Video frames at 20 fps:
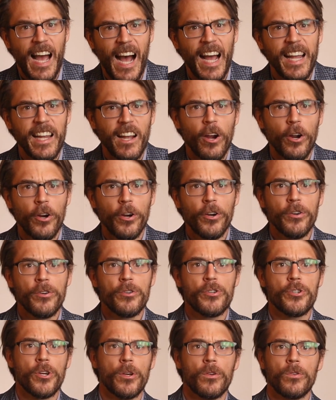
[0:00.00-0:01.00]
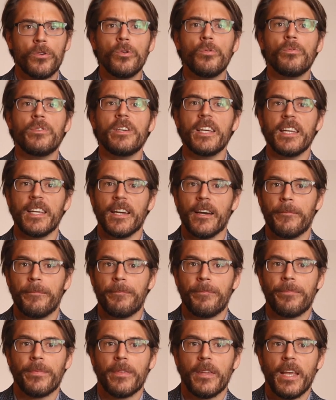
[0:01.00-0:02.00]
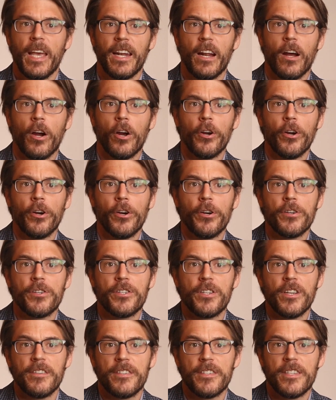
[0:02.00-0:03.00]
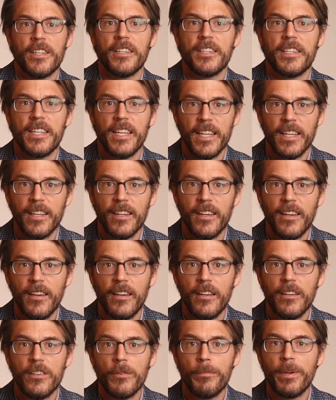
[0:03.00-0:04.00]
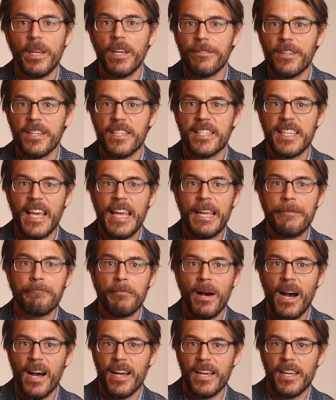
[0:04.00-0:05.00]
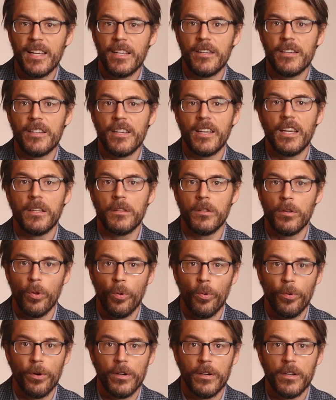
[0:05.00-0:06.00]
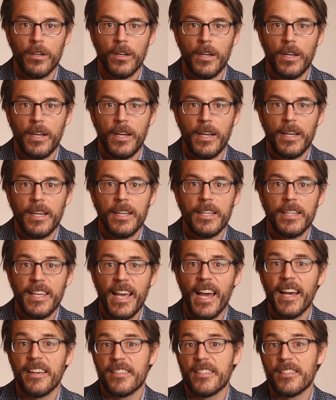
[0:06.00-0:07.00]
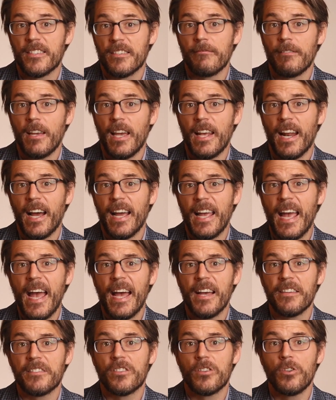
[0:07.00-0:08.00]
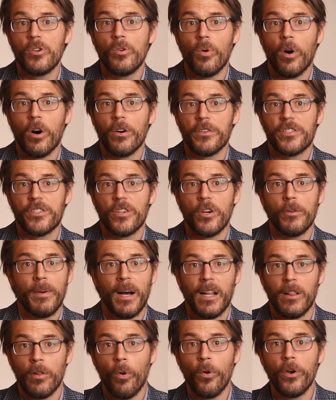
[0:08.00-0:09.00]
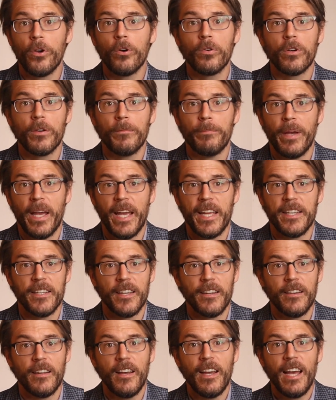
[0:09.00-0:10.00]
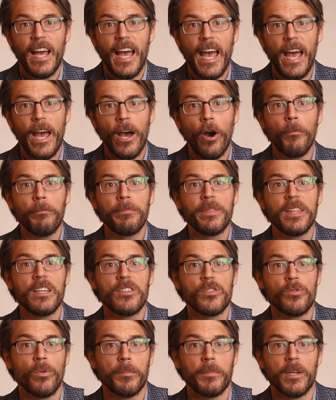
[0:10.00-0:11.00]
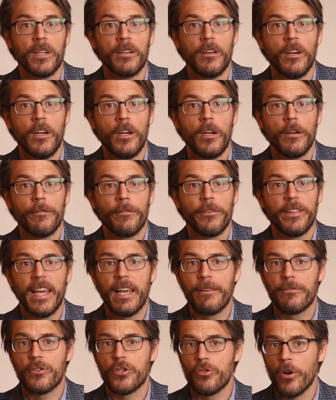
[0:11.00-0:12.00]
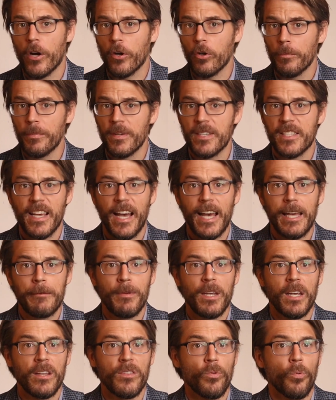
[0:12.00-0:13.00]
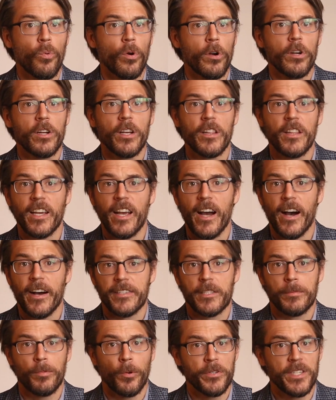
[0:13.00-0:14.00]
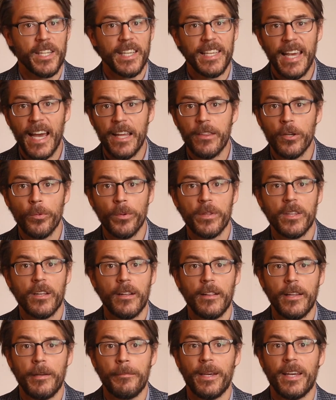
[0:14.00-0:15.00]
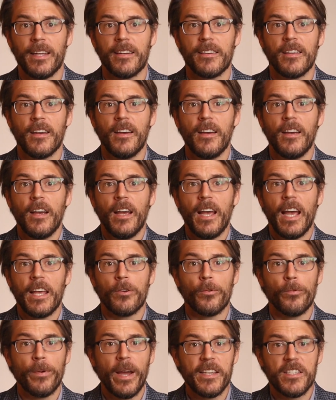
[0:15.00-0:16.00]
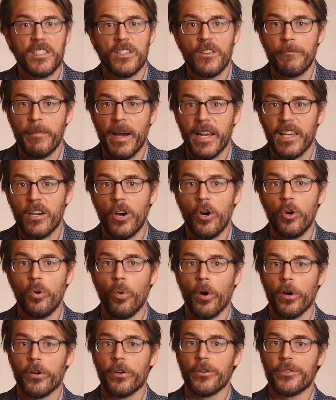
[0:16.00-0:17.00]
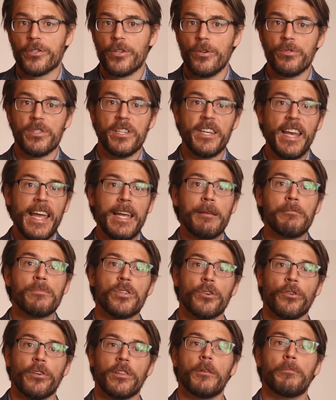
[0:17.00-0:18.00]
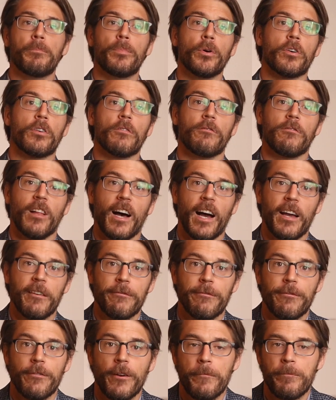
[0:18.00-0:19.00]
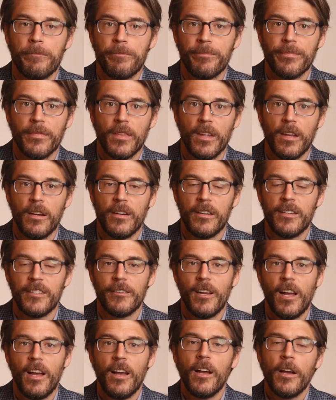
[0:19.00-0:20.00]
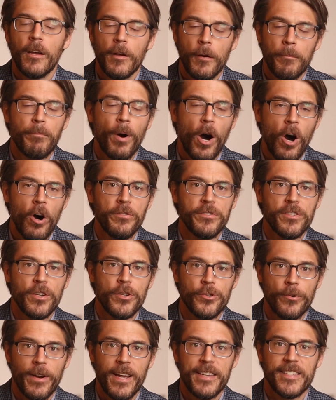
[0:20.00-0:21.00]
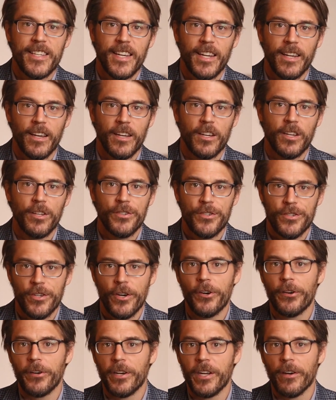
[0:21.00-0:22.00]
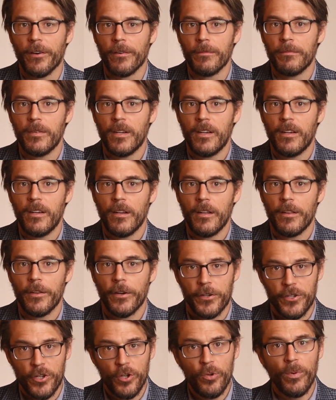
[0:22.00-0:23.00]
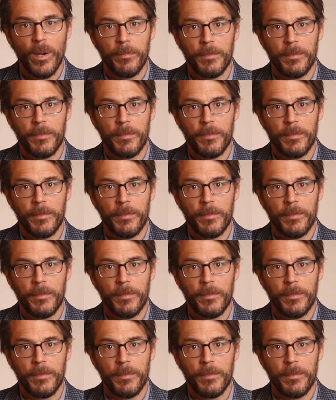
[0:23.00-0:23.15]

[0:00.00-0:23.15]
I urge Euodia and I urge Syntyche to be of the same mind in the Lord. Yes, and I ask you also, my loyal companion, help these women, for they have struggled beside me in the work of the gospel, together with Clement and the rest of my co-workers whose names are in the book of life. Now, Paul's addressing a concern here. There are two